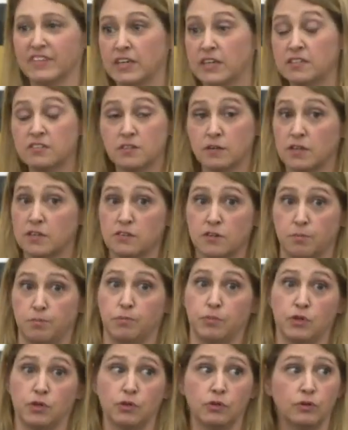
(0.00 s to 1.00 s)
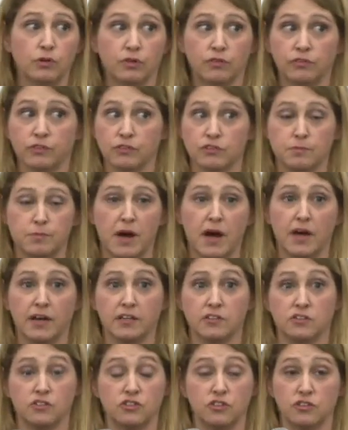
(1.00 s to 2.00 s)
It's a, it's a beautiful spot.
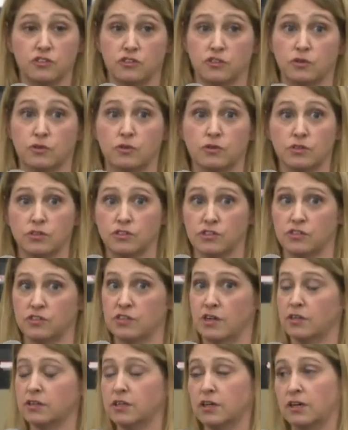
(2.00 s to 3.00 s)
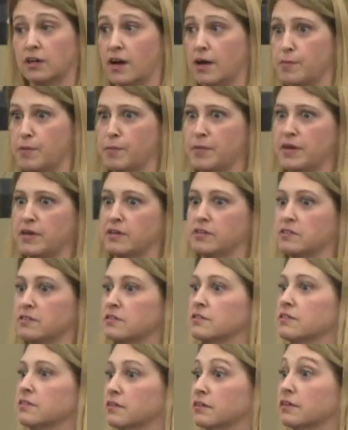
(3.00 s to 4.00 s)
It's just gorgeous out there. I'm amazed.